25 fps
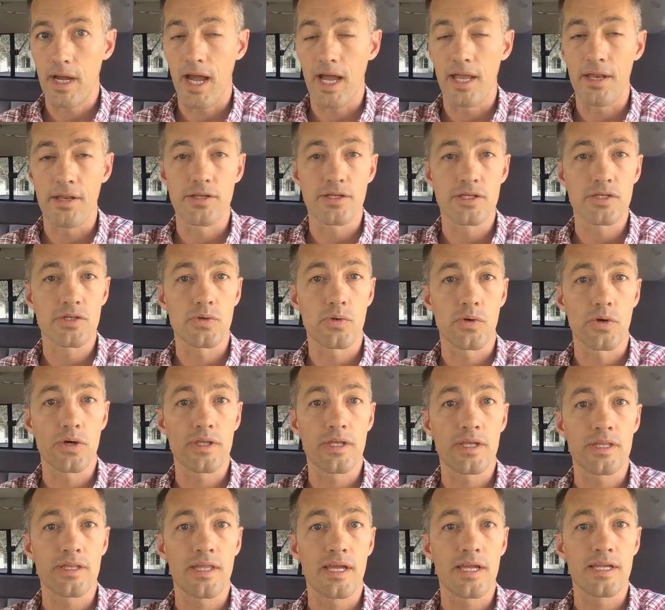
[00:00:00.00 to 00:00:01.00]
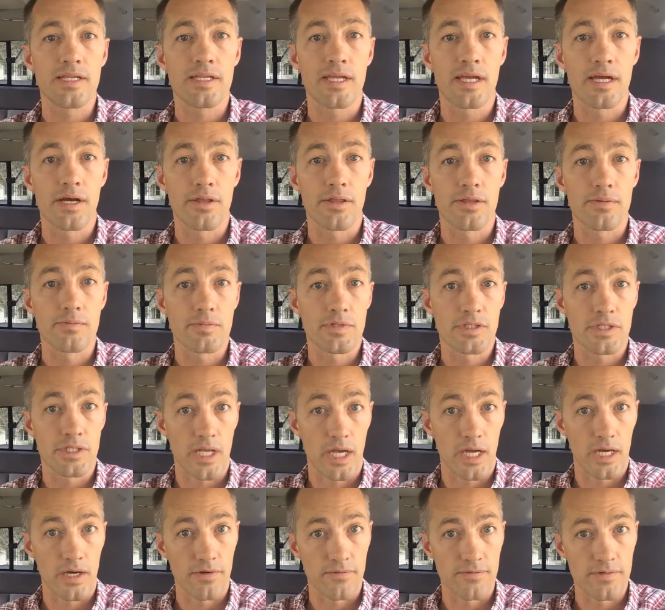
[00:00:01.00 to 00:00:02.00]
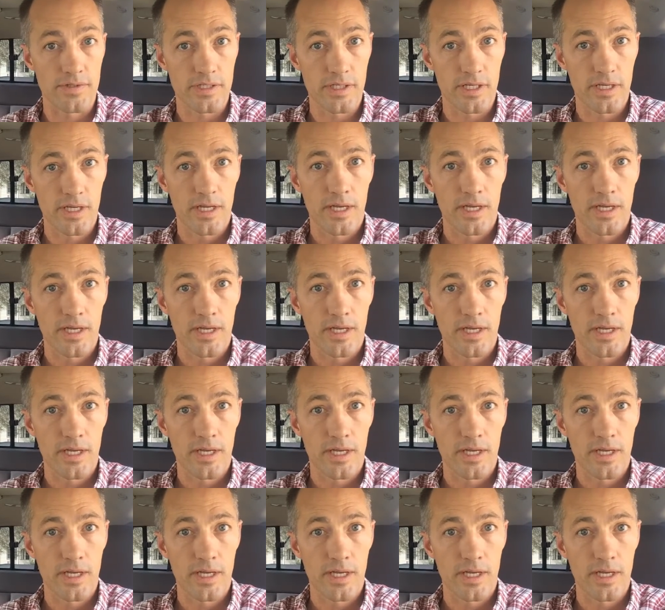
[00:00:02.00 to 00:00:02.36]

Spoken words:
and the story that they tell themselves.